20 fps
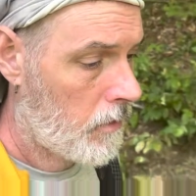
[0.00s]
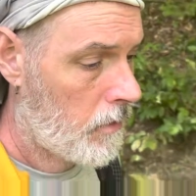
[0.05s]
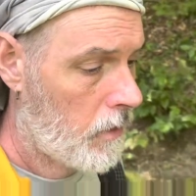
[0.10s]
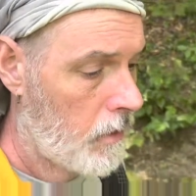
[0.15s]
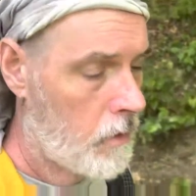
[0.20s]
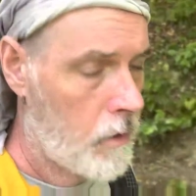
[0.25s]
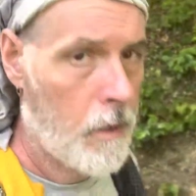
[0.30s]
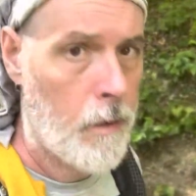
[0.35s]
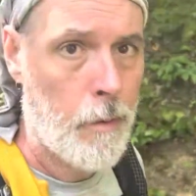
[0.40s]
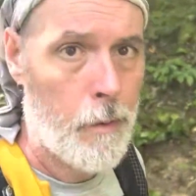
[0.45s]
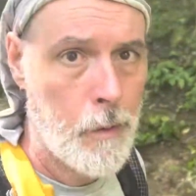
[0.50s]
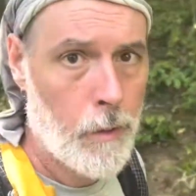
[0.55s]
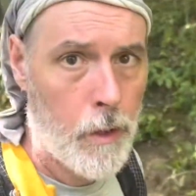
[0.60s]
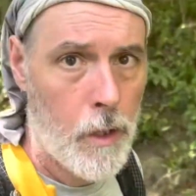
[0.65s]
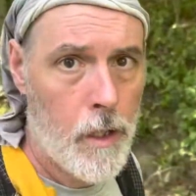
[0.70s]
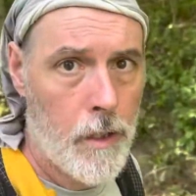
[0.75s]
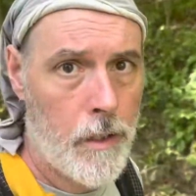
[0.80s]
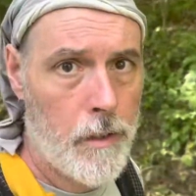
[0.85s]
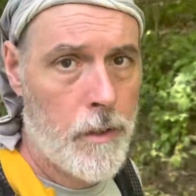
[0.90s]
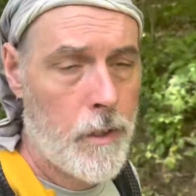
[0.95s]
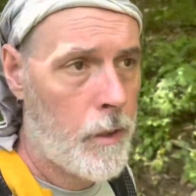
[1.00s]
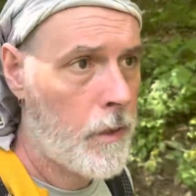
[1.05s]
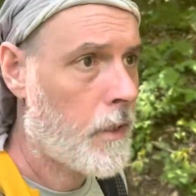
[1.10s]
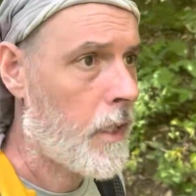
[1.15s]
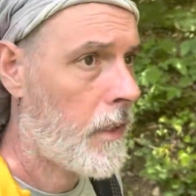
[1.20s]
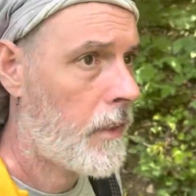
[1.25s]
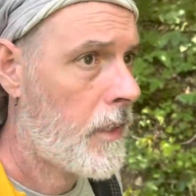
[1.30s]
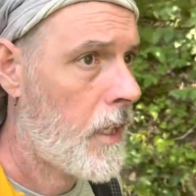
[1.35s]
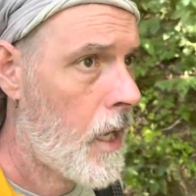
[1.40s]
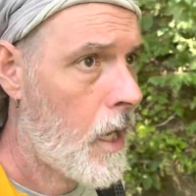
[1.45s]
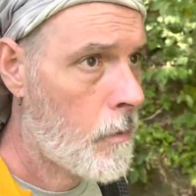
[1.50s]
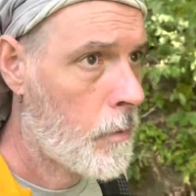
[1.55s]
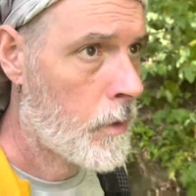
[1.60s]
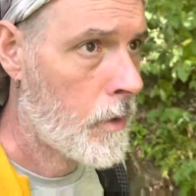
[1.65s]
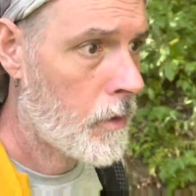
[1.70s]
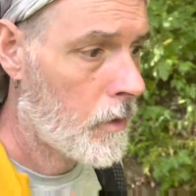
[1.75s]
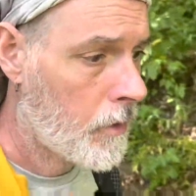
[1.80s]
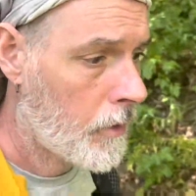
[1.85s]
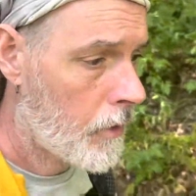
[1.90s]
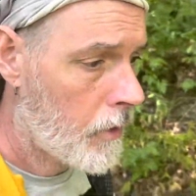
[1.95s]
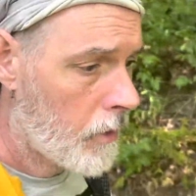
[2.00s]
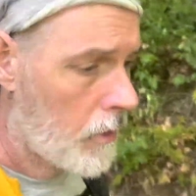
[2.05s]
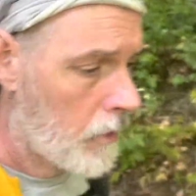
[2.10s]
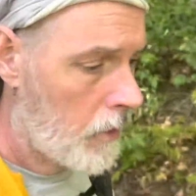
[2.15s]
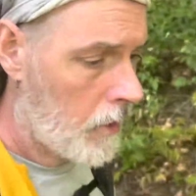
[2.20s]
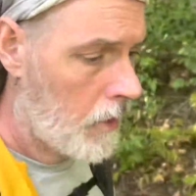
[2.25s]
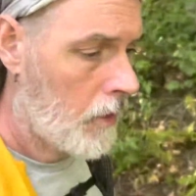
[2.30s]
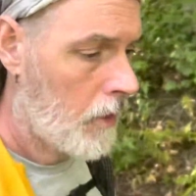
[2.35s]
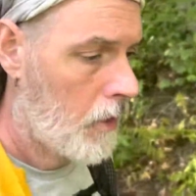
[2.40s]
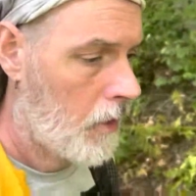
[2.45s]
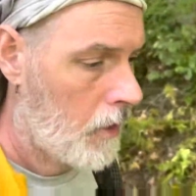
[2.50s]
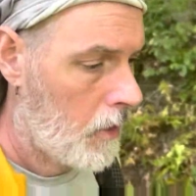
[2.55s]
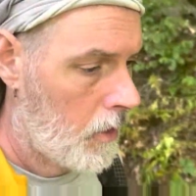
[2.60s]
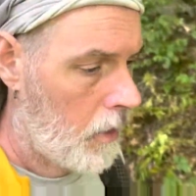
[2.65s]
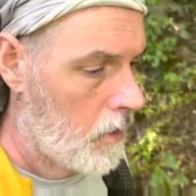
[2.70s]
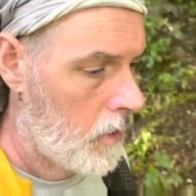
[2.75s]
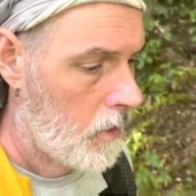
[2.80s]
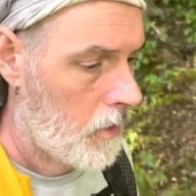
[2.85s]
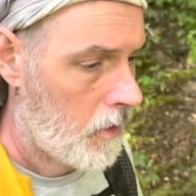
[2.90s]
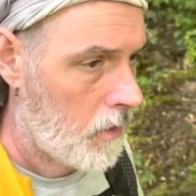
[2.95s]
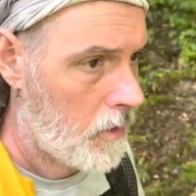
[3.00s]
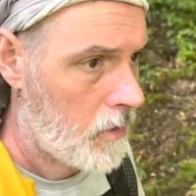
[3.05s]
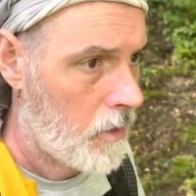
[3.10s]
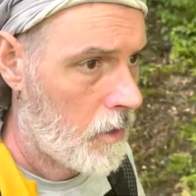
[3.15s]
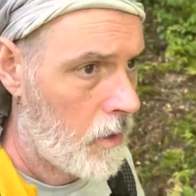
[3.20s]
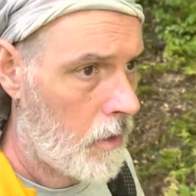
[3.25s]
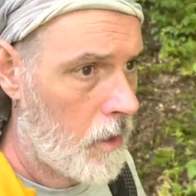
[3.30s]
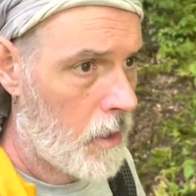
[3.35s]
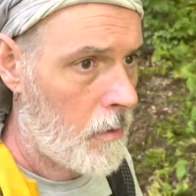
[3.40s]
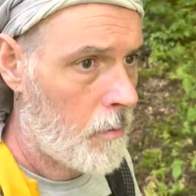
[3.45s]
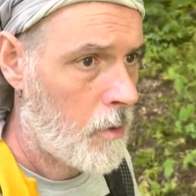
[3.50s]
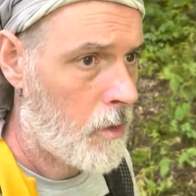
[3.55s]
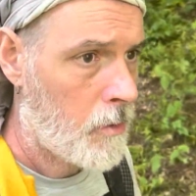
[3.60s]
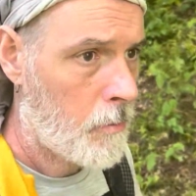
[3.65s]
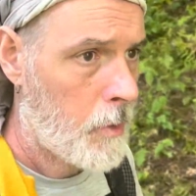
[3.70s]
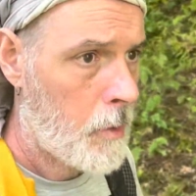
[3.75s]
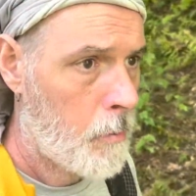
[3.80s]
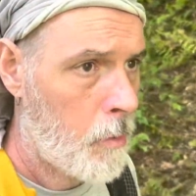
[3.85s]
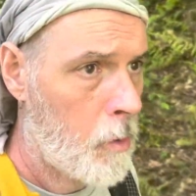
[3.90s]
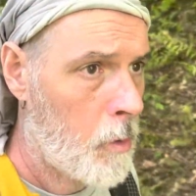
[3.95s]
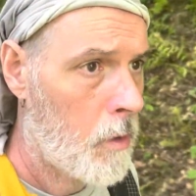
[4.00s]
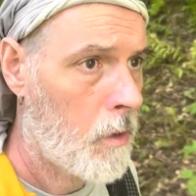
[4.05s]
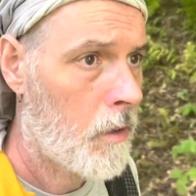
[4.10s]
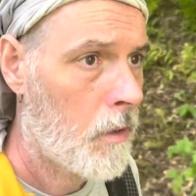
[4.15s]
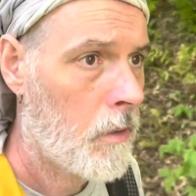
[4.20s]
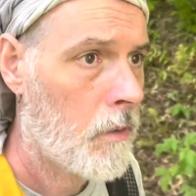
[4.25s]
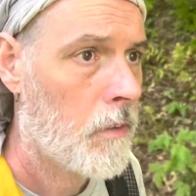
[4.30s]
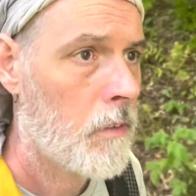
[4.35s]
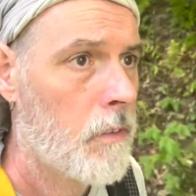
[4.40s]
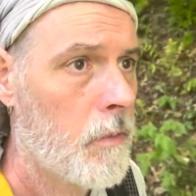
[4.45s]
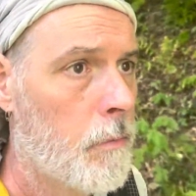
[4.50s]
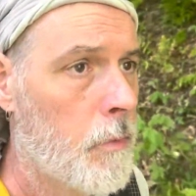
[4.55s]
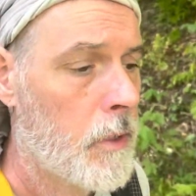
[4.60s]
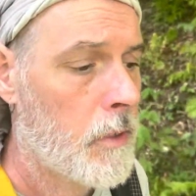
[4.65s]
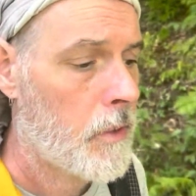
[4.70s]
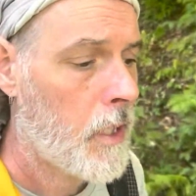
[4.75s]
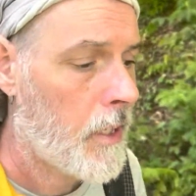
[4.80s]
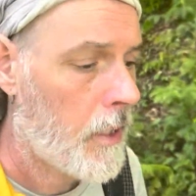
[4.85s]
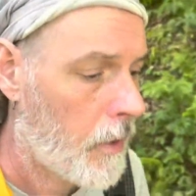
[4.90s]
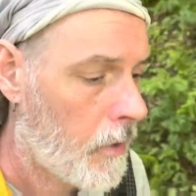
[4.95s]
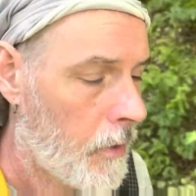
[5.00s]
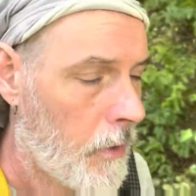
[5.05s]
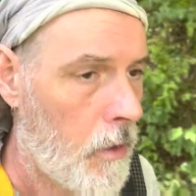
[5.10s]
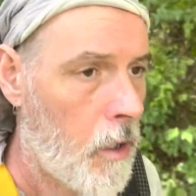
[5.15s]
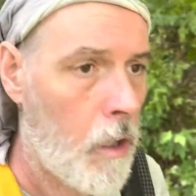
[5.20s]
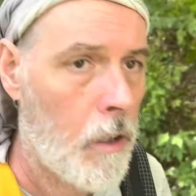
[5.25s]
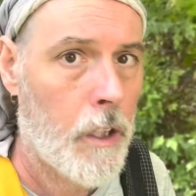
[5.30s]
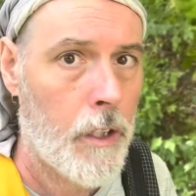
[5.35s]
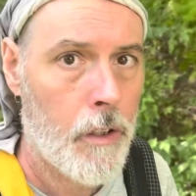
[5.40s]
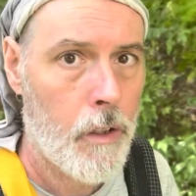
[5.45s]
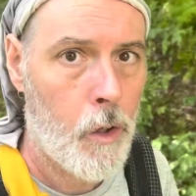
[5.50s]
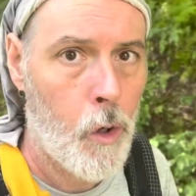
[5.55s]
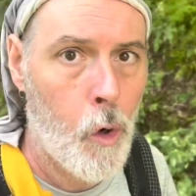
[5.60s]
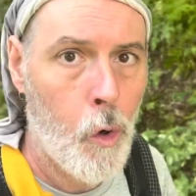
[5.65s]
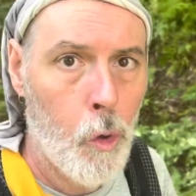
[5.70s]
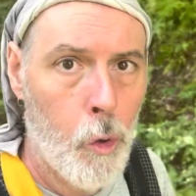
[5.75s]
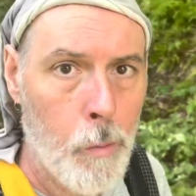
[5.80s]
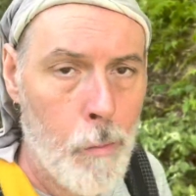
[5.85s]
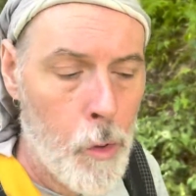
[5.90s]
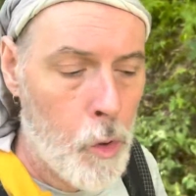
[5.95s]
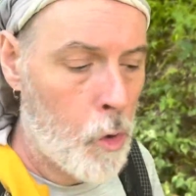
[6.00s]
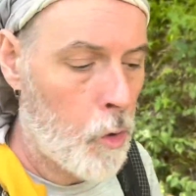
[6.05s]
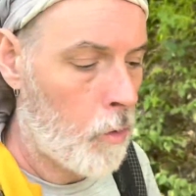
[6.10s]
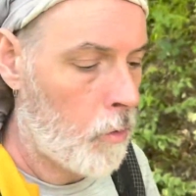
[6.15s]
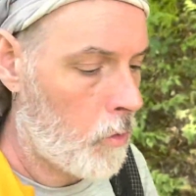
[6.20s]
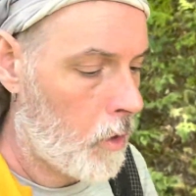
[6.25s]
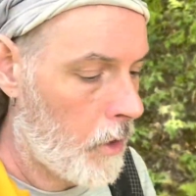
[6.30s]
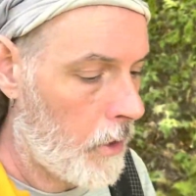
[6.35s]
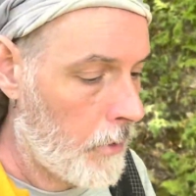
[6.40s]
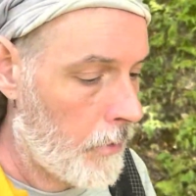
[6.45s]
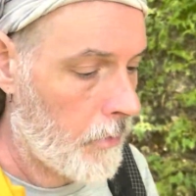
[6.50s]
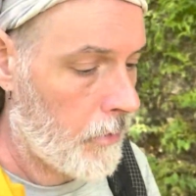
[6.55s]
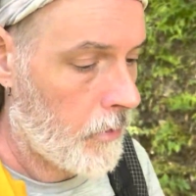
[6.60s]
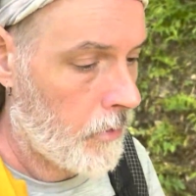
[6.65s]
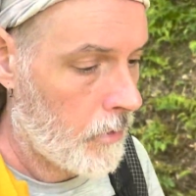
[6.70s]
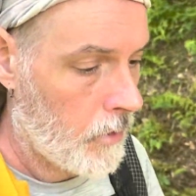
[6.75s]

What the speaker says: that we were talking to at that cabin earlier. He said most people mistakenly call it Old Bull Run.